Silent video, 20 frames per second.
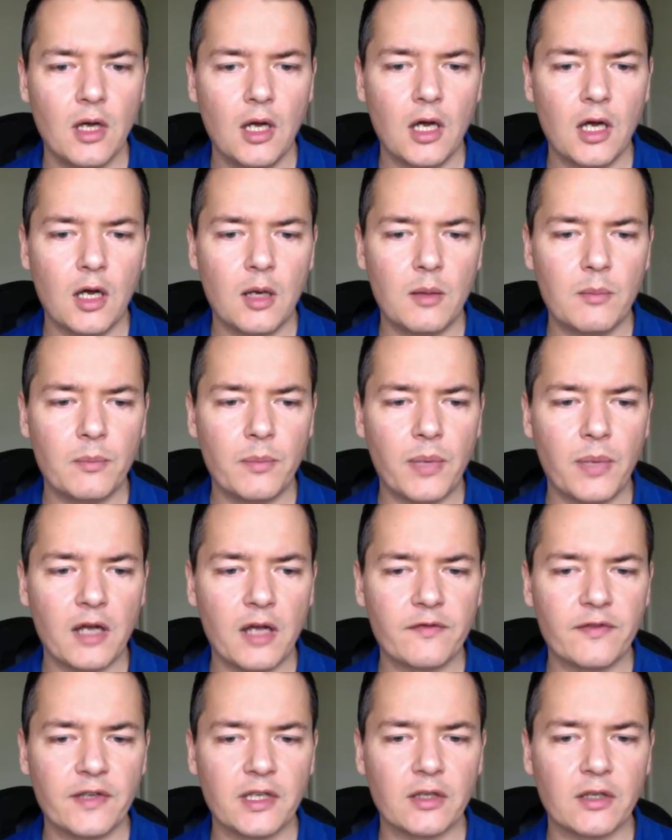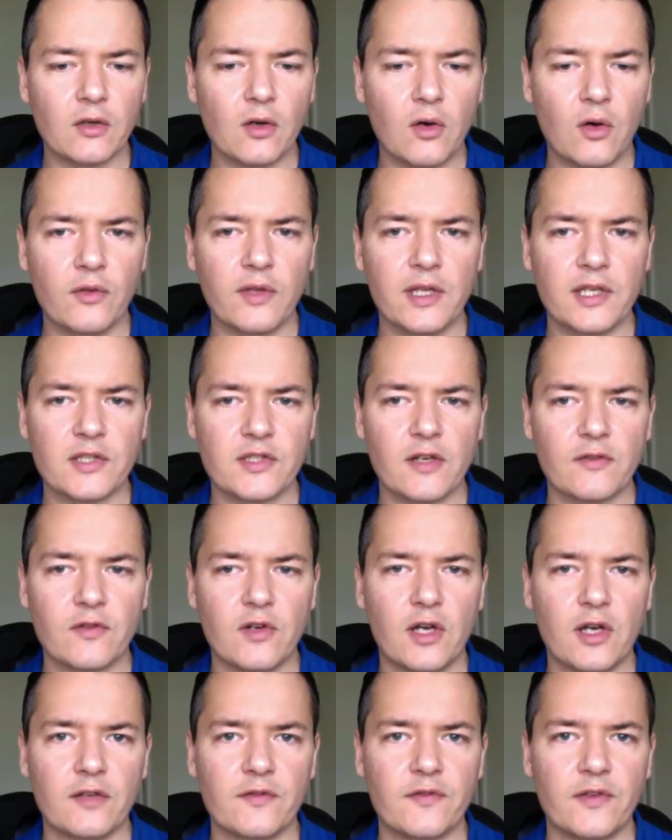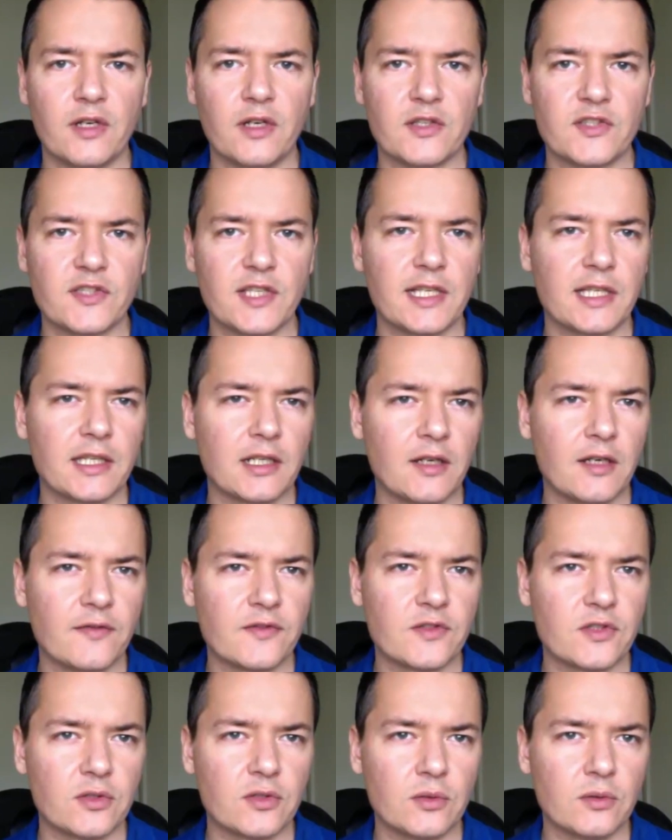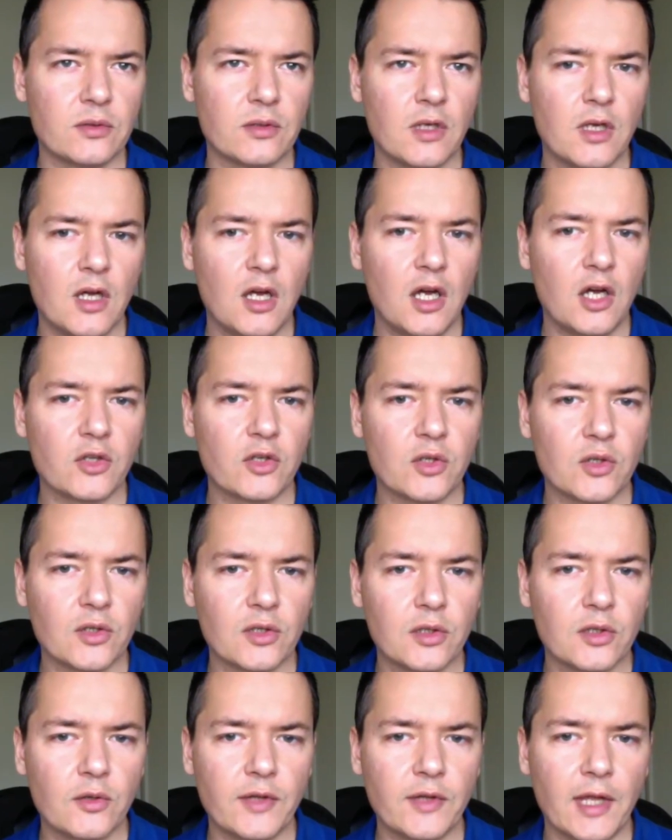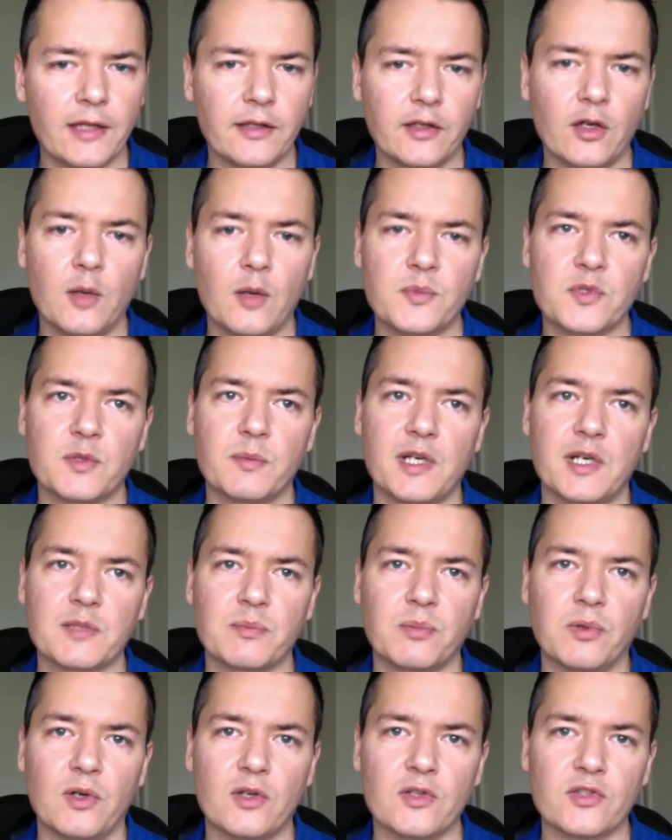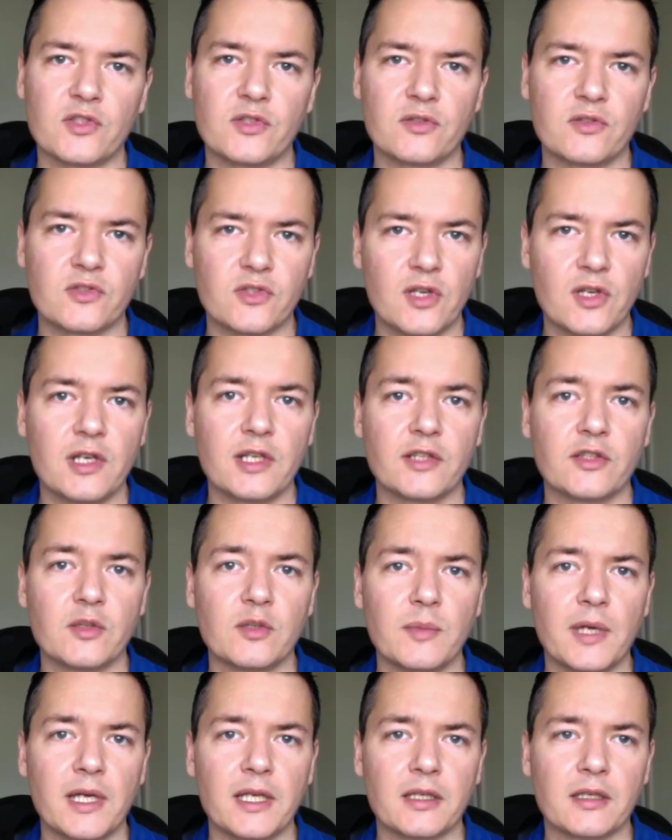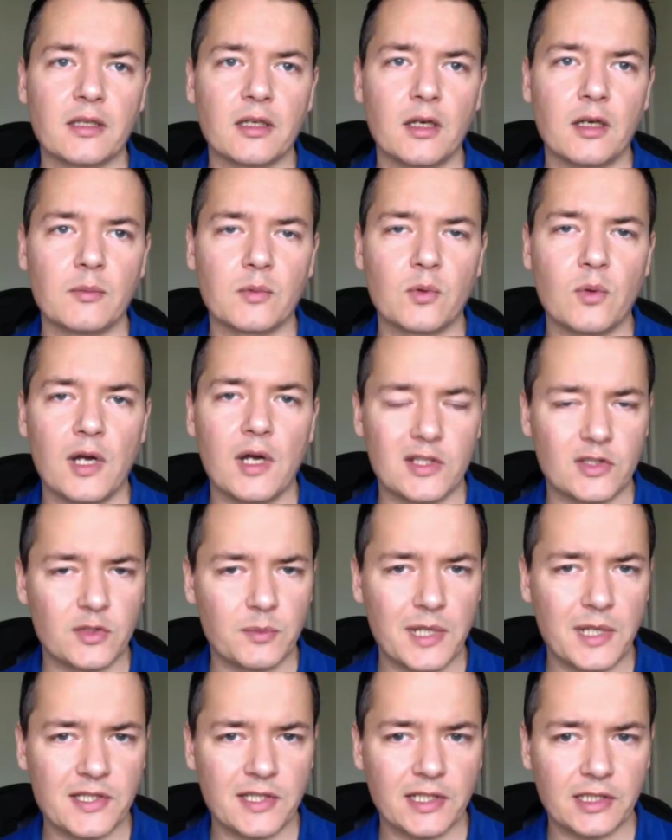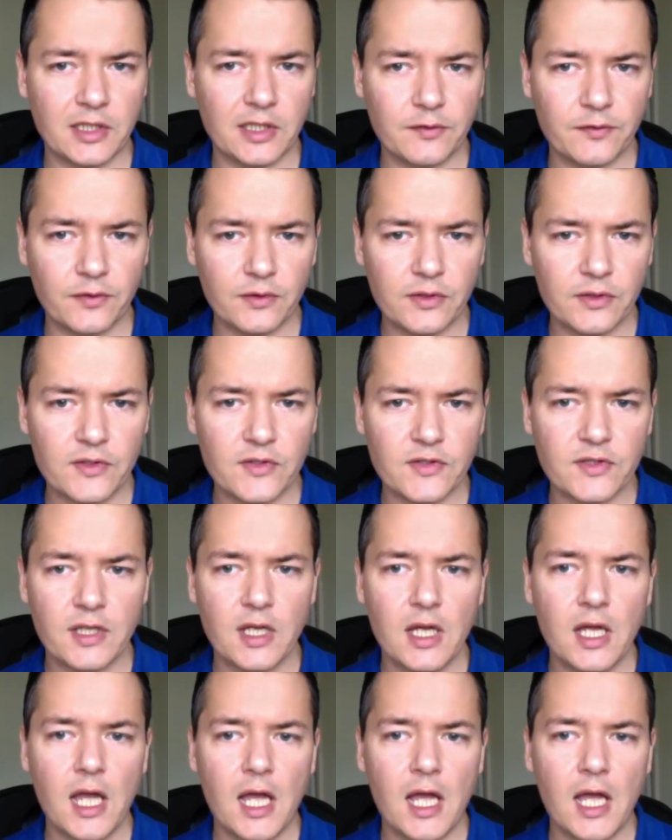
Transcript: But I think on this, I've kind of seen enough to conclude that the optimized plots certainly do make quite a dramatic difference.